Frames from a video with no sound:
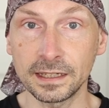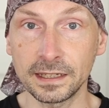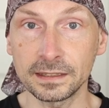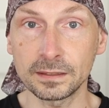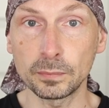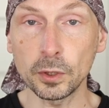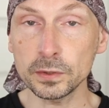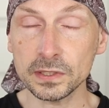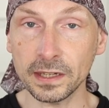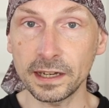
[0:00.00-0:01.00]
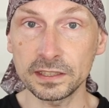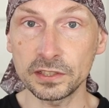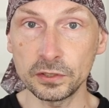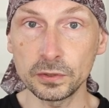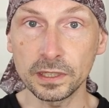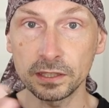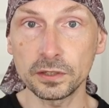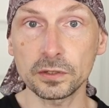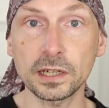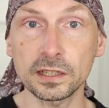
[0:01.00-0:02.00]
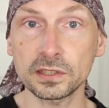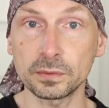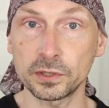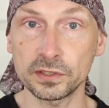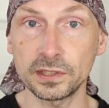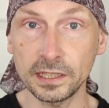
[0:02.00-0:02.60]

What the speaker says: and both sides, you and your customers,